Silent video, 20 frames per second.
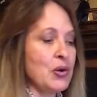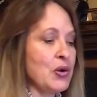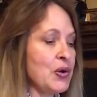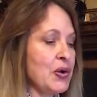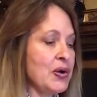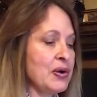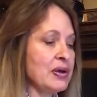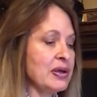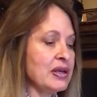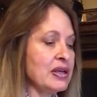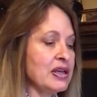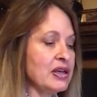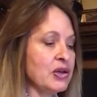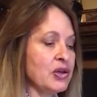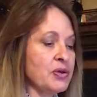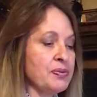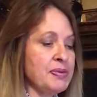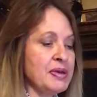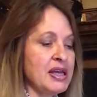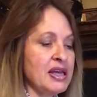or it
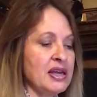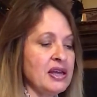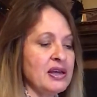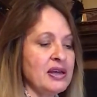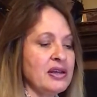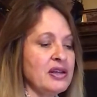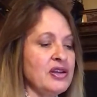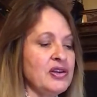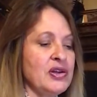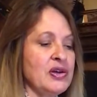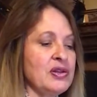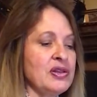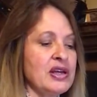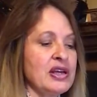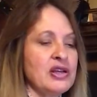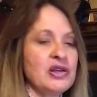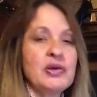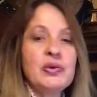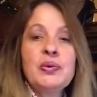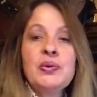could be, you know,
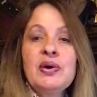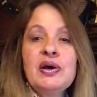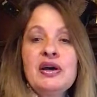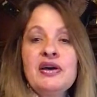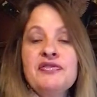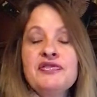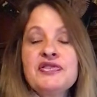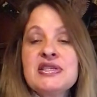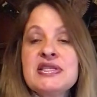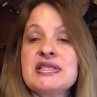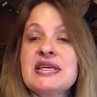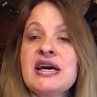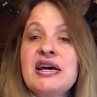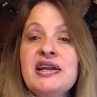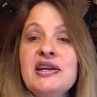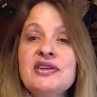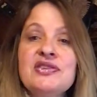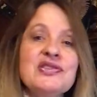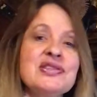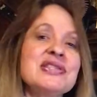that you have
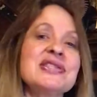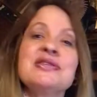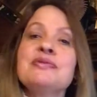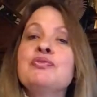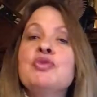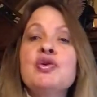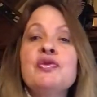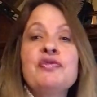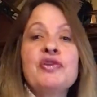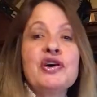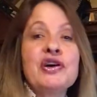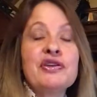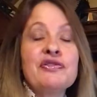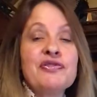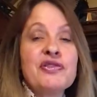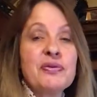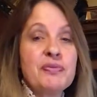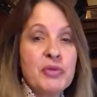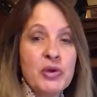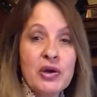decided just to move on
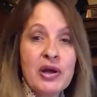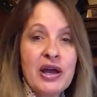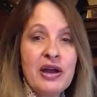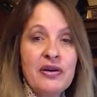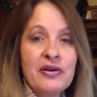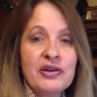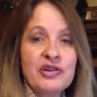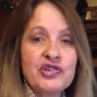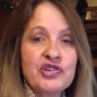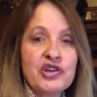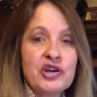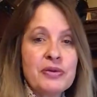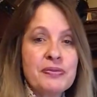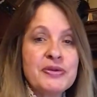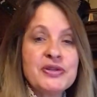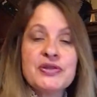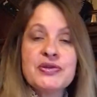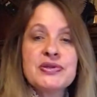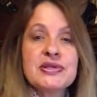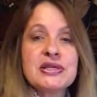from your current job
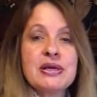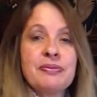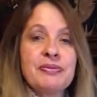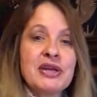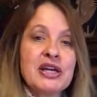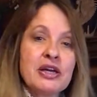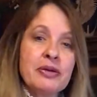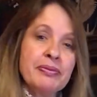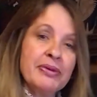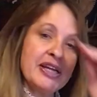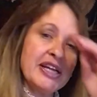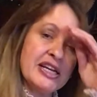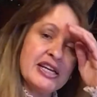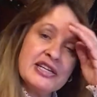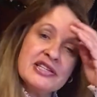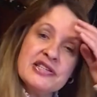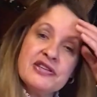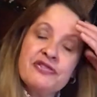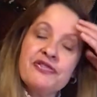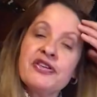and do something
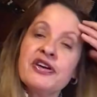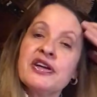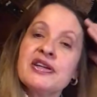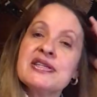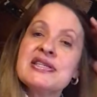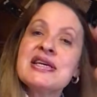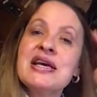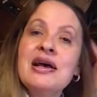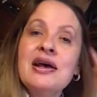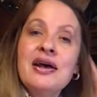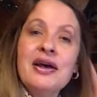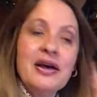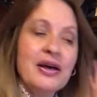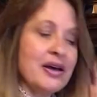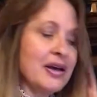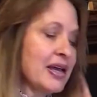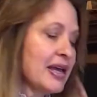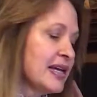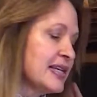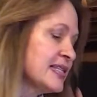completely different.
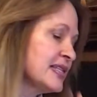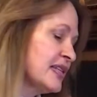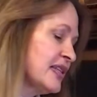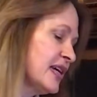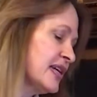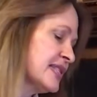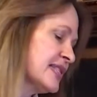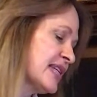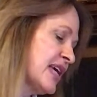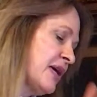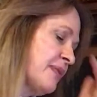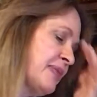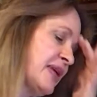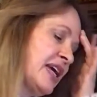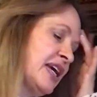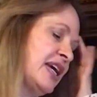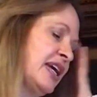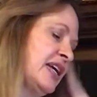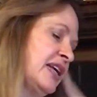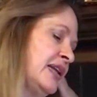Okay, so that's
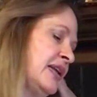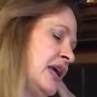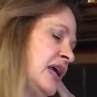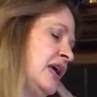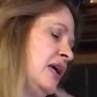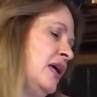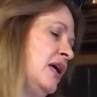coming in.